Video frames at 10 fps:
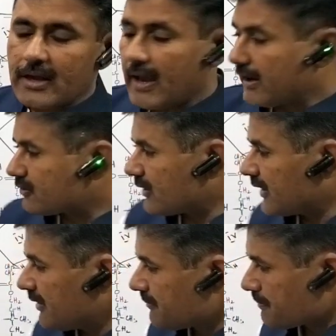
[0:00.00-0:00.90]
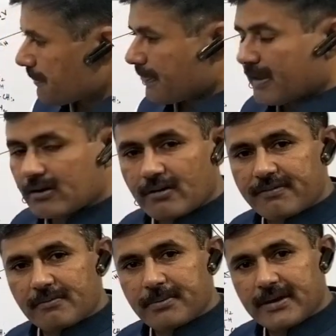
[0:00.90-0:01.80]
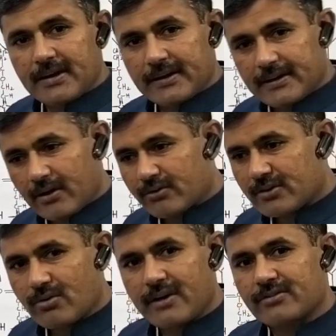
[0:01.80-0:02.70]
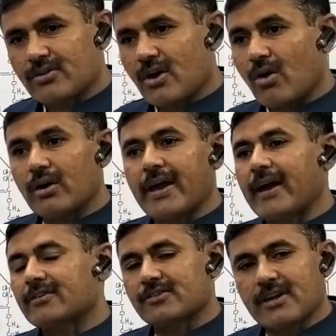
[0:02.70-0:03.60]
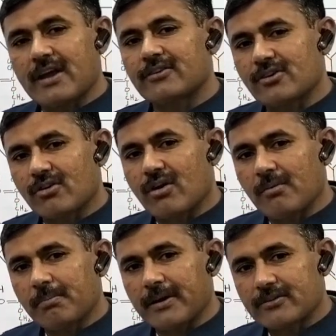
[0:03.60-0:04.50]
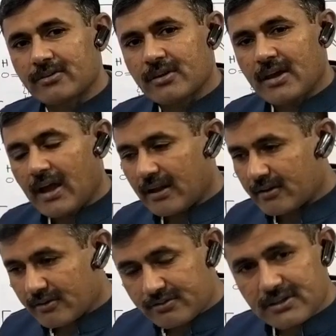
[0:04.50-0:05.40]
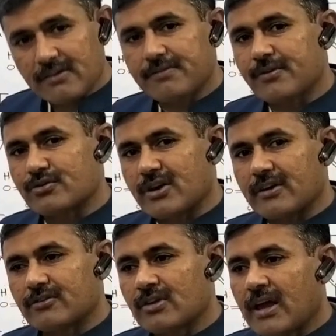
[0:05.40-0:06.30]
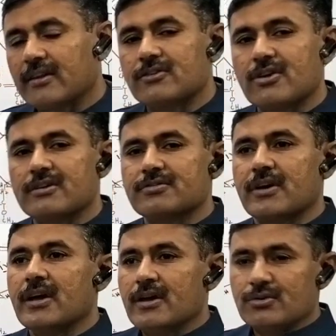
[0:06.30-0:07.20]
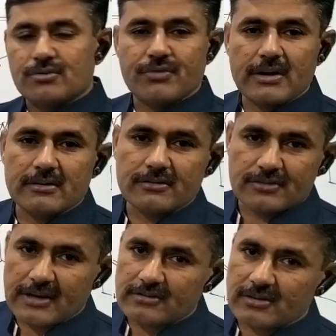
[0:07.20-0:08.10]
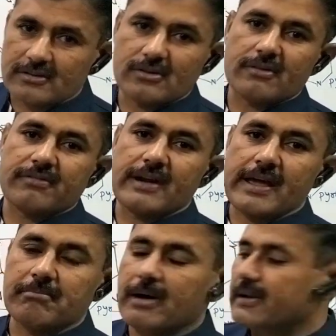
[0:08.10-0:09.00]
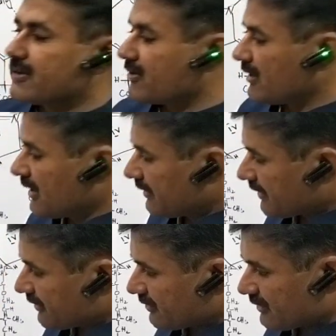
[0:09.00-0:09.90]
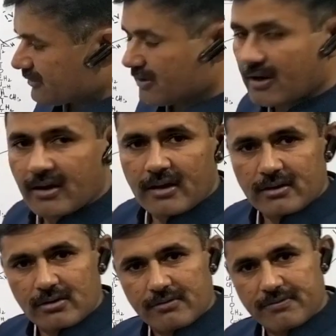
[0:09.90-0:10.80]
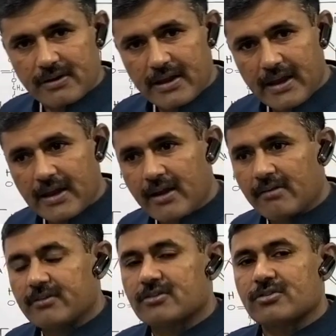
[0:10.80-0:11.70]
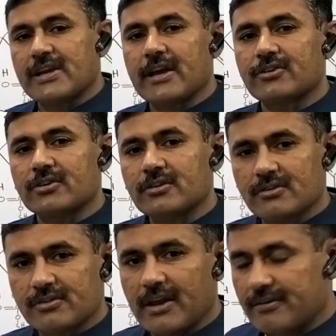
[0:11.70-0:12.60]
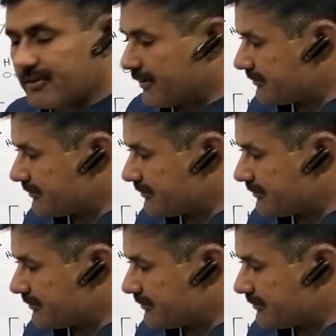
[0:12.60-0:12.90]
Actually, chlorophyll B and carotenoids, they all act as an antenna complex, and they receive photons and they transfer to one central chlorophyll A molecule, Let's consider chlorophyll A, which is reaction center.